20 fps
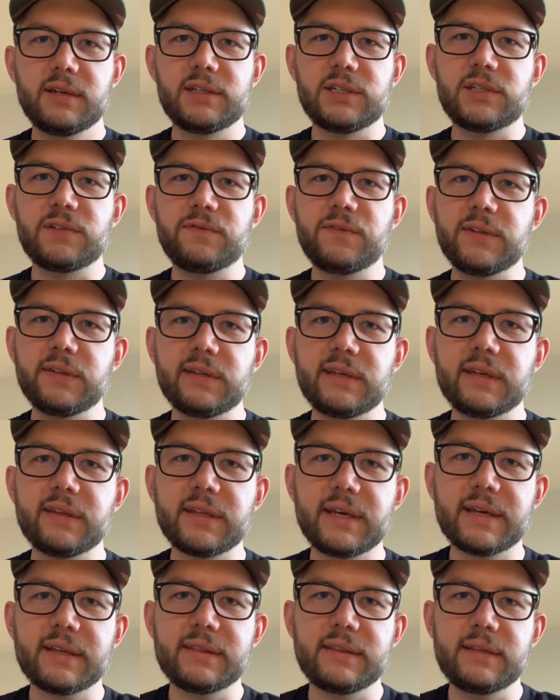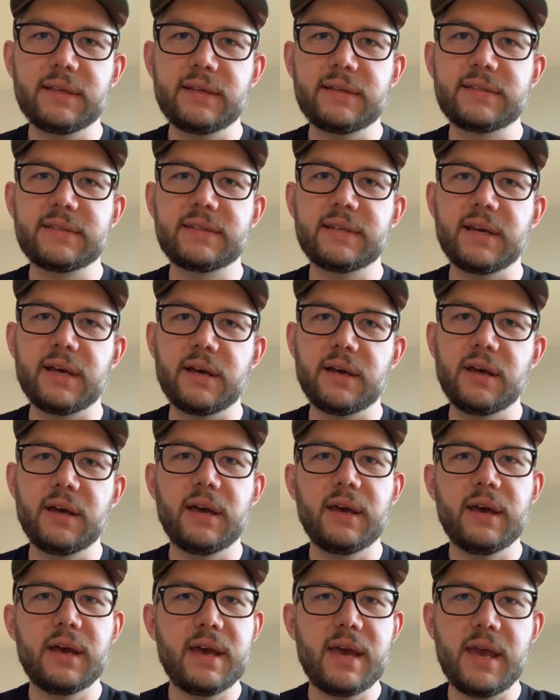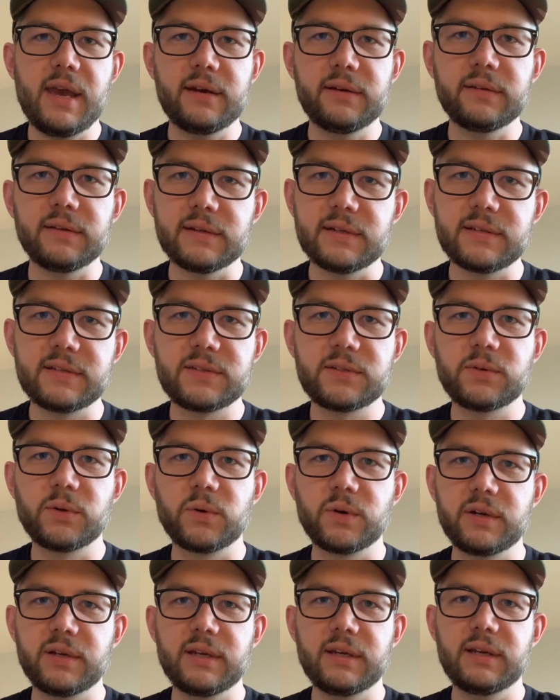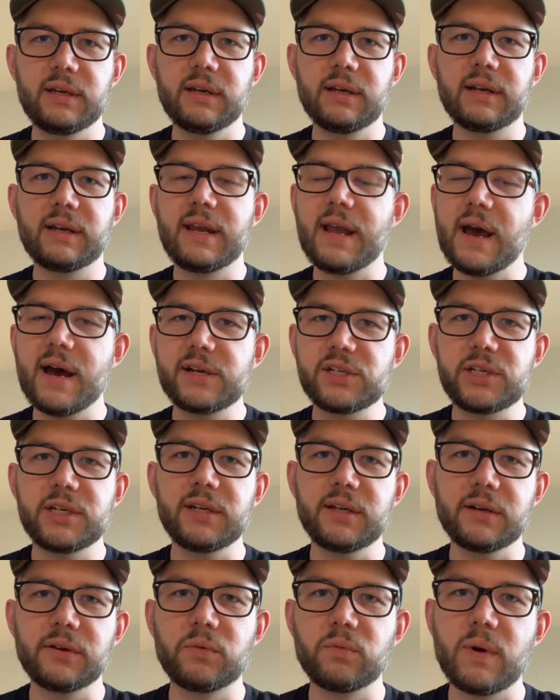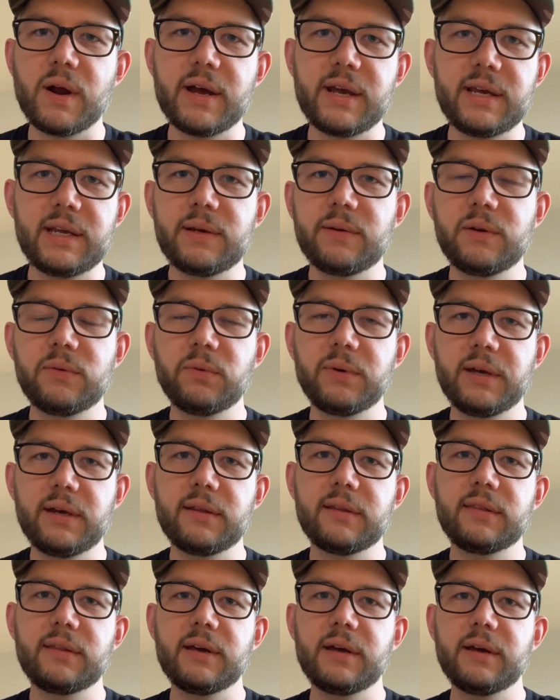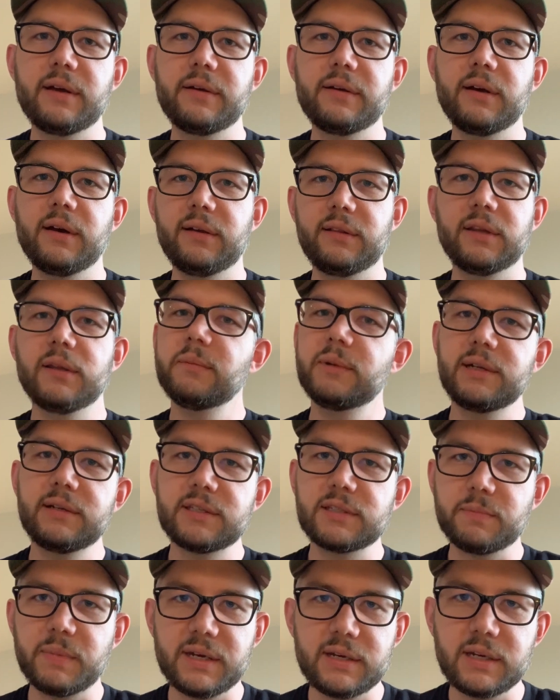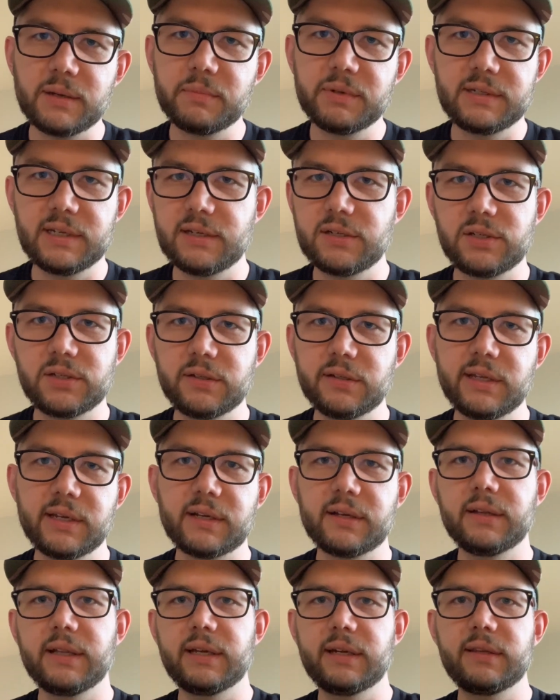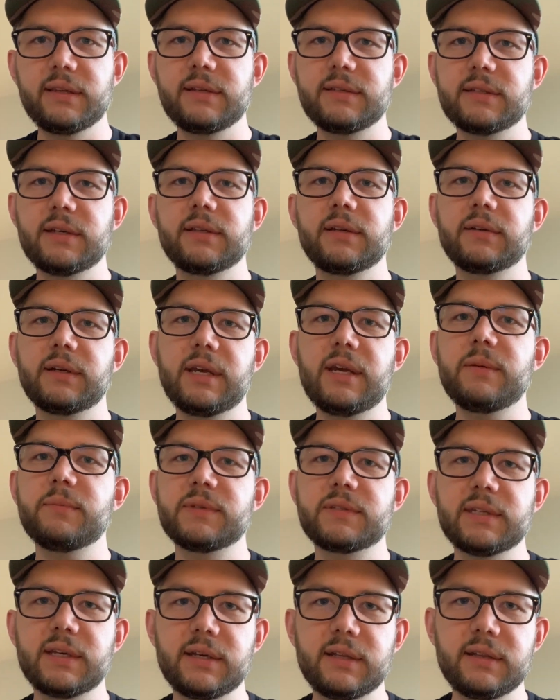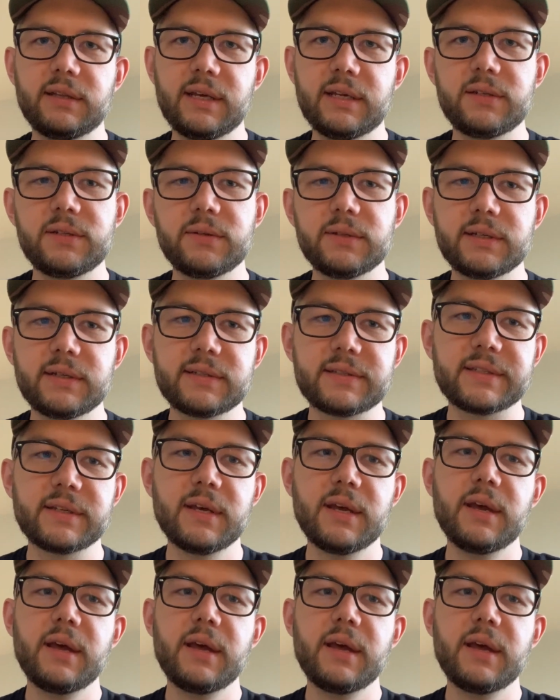just feeling like this endless sort of gotcha grind with unlimited spending potential like a lot of these other games that do this.